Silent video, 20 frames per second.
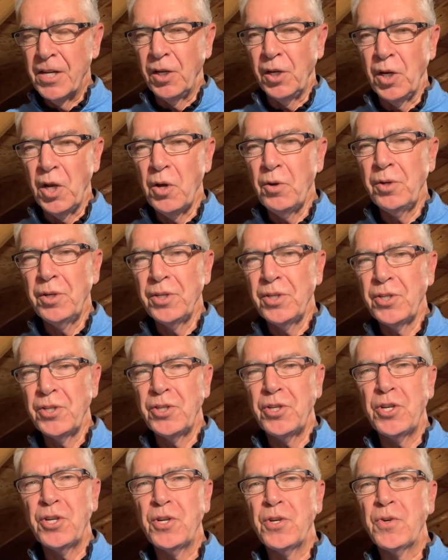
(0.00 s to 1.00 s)
Locusts
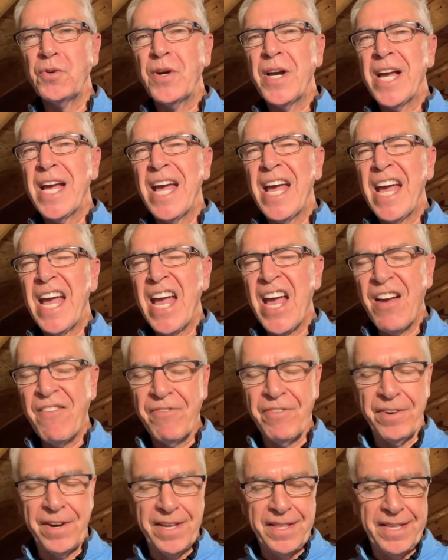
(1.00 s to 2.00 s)
chew
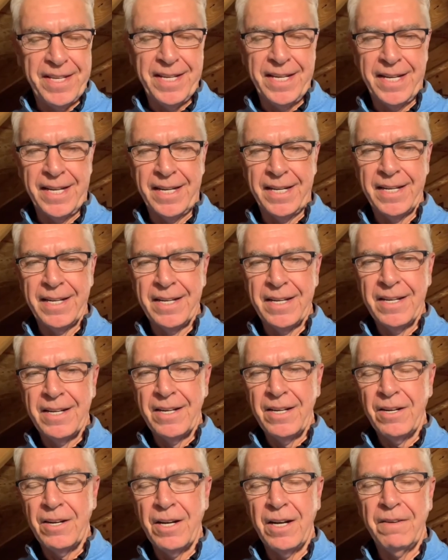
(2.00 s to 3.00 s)
everything
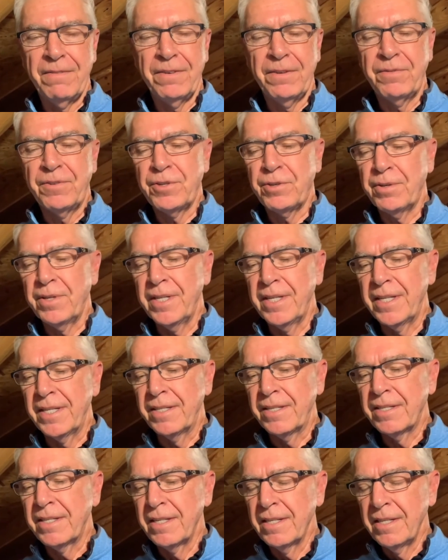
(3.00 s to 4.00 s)
off of
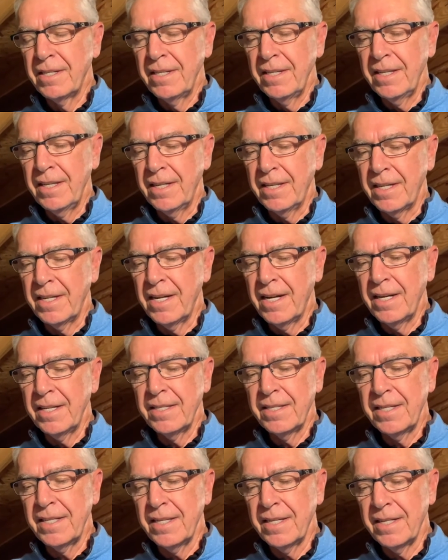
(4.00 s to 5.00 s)
trees, and
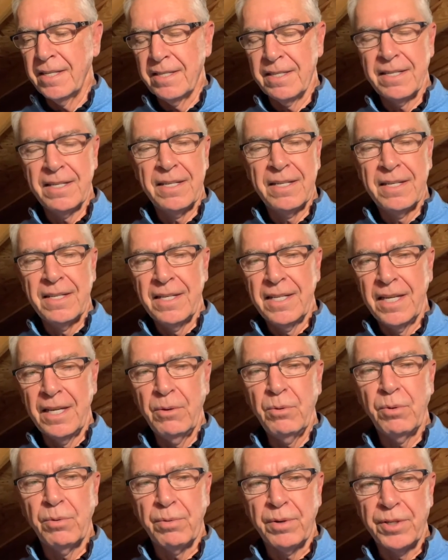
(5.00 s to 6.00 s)
God says he
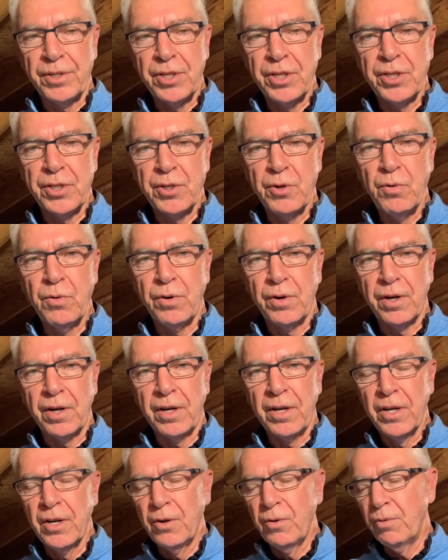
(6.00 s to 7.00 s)
will restore
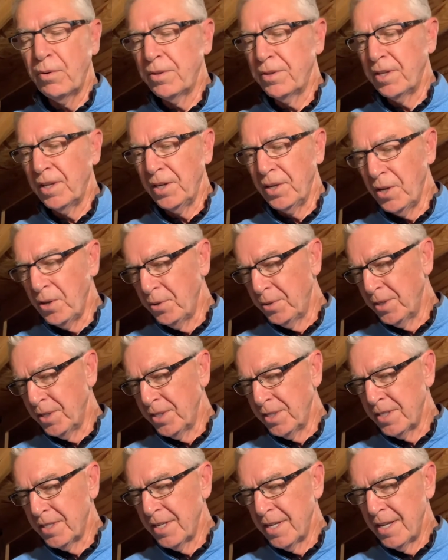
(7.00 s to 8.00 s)
what the
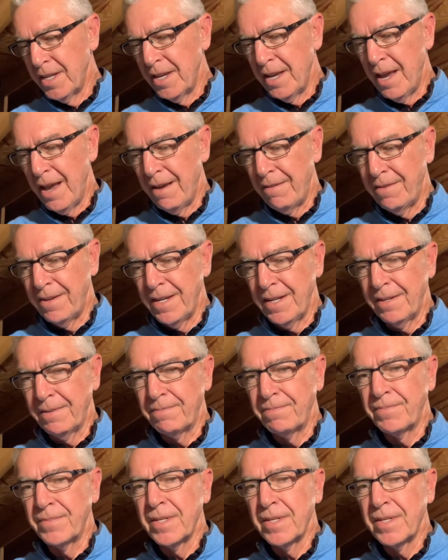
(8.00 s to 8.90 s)
locusts have eaten.